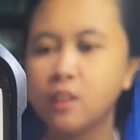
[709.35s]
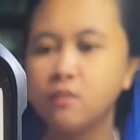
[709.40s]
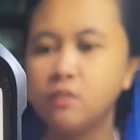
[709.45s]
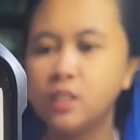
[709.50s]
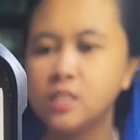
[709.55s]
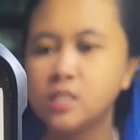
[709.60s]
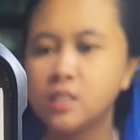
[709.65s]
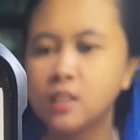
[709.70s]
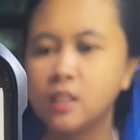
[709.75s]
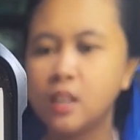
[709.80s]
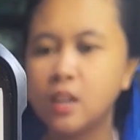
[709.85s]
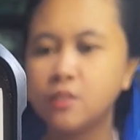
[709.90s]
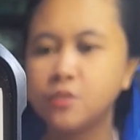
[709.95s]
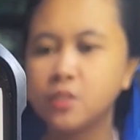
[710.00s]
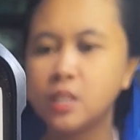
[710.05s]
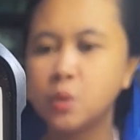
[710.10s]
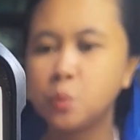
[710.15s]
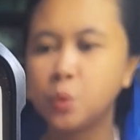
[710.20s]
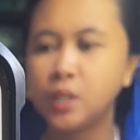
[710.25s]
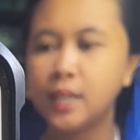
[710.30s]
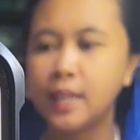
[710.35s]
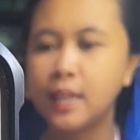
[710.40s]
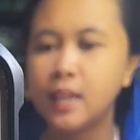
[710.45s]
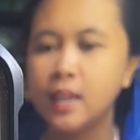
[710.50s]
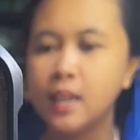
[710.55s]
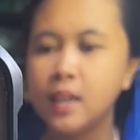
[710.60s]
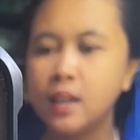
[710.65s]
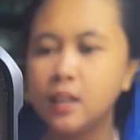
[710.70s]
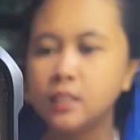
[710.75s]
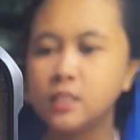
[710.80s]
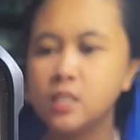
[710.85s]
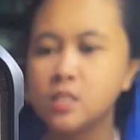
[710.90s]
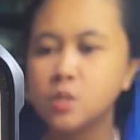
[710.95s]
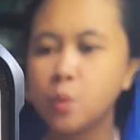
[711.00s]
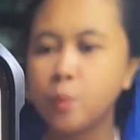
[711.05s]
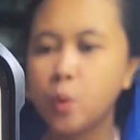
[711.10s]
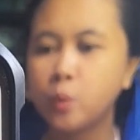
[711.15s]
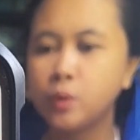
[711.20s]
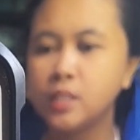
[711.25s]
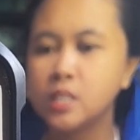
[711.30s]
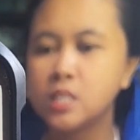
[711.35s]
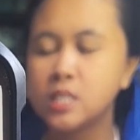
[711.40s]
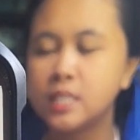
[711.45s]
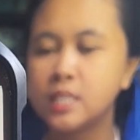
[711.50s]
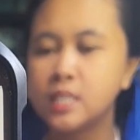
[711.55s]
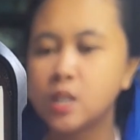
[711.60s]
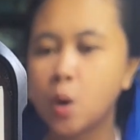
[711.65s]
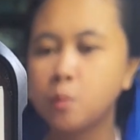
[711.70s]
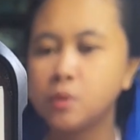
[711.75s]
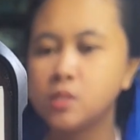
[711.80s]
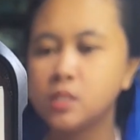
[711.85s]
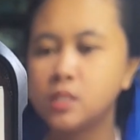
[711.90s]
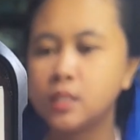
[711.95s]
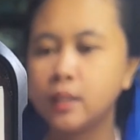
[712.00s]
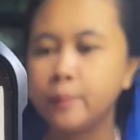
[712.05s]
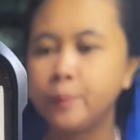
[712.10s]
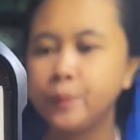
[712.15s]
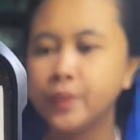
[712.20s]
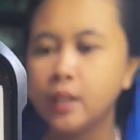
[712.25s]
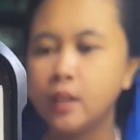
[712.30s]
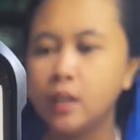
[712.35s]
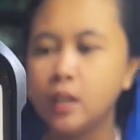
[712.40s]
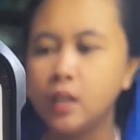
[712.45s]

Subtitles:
Vestian laughed inwardly at his opponent sitting opposite him.